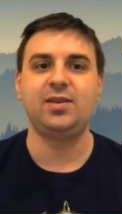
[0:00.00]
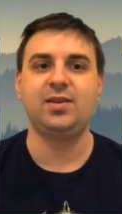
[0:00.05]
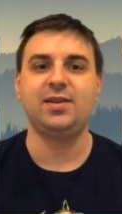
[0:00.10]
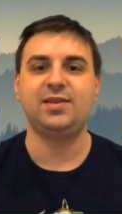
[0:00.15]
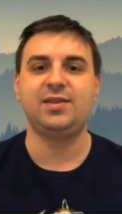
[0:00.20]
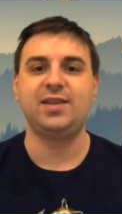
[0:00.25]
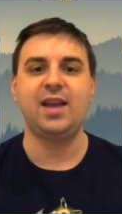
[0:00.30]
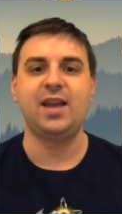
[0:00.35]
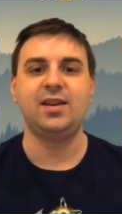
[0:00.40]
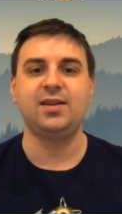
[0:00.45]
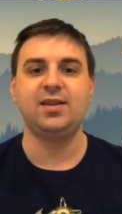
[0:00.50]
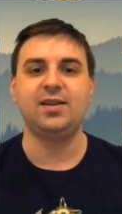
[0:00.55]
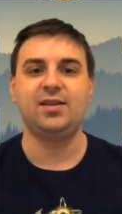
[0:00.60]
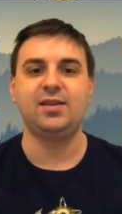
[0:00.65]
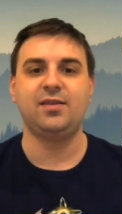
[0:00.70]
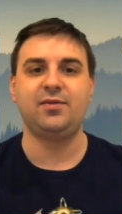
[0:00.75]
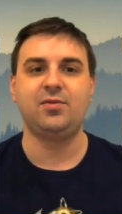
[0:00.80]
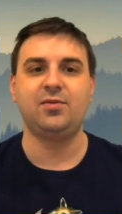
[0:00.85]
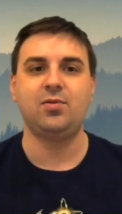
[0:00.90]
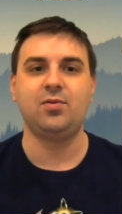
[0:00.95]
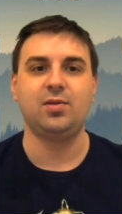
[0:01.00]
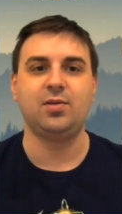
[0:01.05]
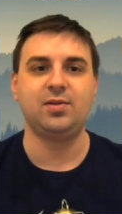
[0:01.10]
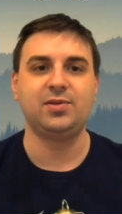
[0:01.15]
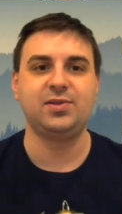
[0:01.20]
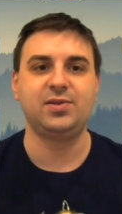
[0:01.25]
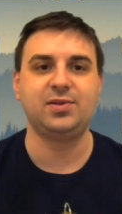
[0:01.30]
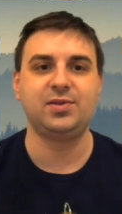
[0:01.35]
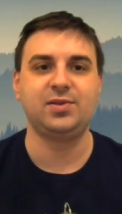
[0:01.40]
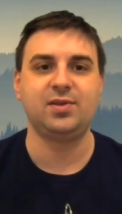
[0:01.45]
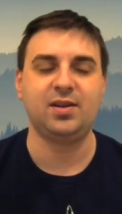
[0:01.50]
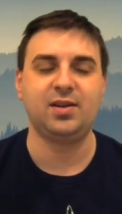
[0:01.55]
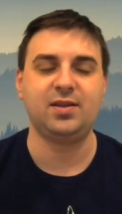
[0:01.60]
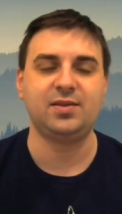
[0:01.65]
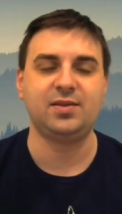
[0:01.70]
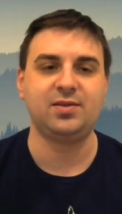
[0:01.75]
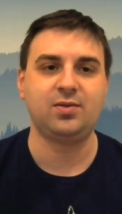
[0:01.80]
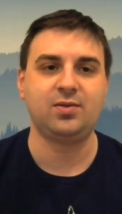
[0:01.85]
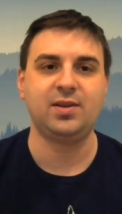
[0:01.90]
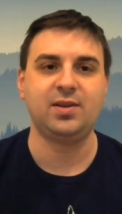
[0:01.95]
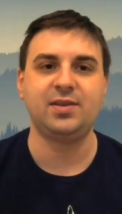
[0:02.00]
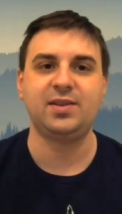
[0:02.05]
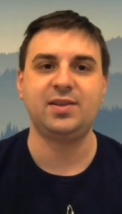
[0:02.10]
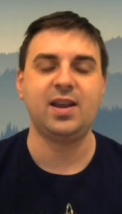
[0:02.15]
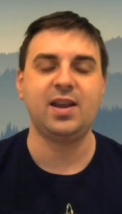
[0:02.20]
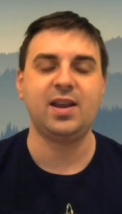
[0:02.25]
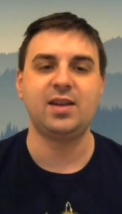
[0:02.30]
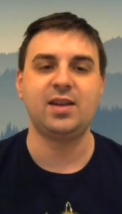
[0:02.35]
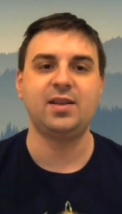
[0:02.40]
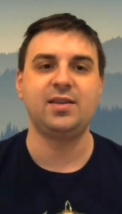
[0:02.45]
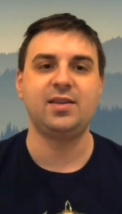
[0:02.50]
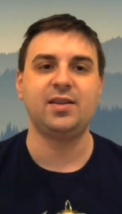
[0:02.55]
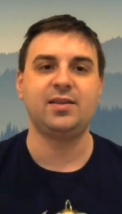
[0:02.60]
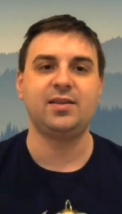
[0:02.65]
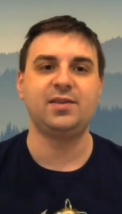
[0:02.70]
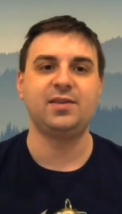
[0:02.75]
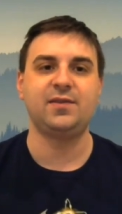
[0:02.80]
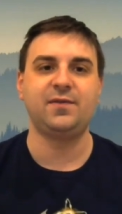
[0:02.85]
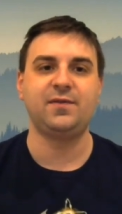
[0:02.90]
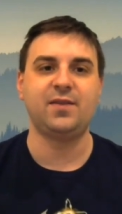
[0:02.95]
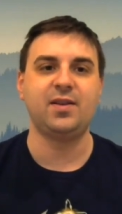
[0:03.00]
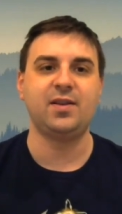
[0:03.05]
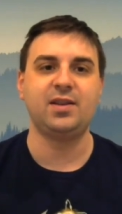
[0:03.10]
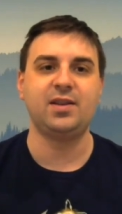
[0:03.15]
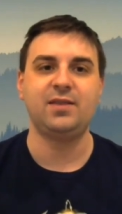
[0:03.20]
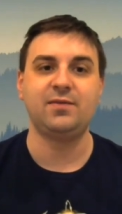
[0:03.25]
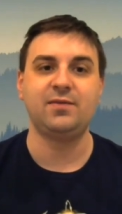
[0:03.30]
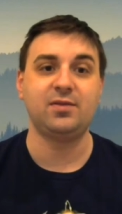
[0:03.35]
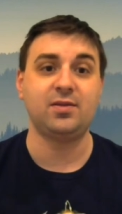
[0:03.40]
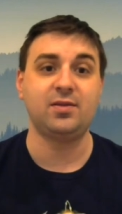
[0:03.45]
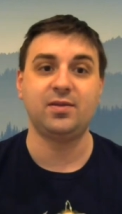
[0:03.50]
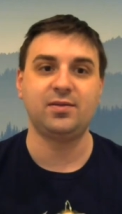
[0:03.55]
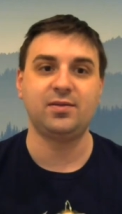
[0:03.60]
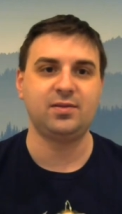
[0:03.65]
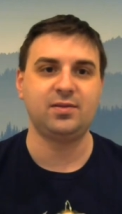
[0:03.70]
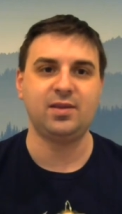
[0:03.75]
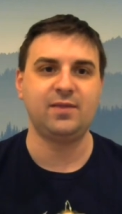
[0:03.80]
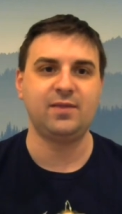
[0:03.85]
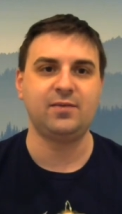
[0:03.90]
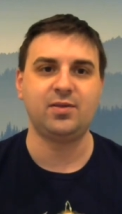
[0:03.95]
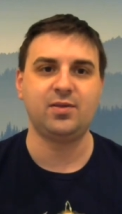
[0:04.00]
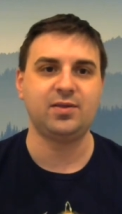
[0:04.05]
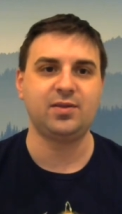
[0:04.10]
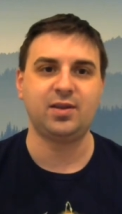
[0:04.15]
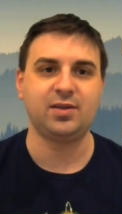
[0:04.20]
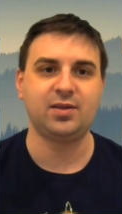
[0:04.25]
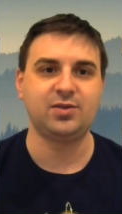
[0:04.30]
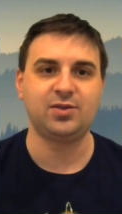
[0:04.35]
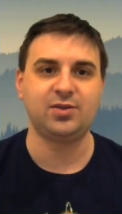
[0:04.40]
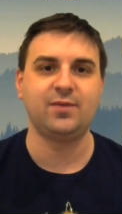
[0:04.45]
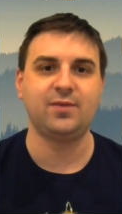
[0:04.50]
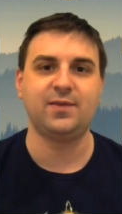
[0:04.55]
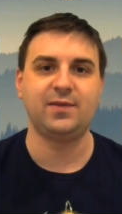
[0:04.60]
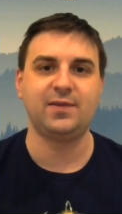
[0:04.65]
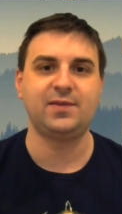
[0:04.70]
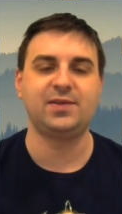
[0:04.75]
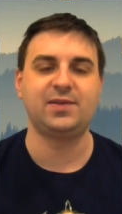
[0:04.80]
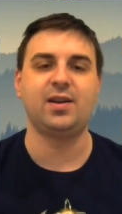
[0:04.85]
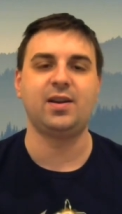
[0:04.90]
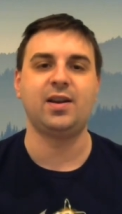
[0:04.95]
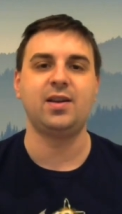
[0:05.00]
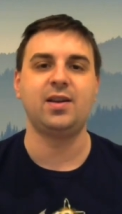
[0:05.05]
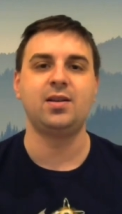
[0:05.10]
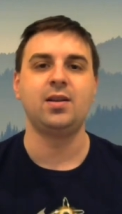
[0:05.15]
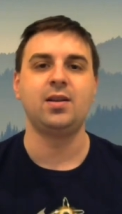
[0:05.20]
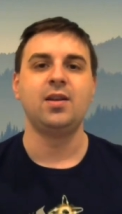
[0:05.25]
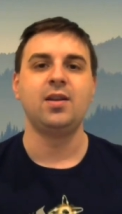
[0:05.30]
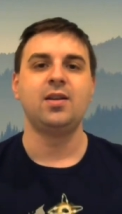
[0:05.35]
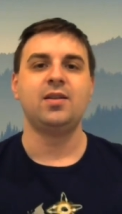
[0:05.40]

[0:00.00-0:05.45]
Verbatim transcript: Critics hated it, of course, because uh, critics hate anything that's fun, even on even on the conservative side.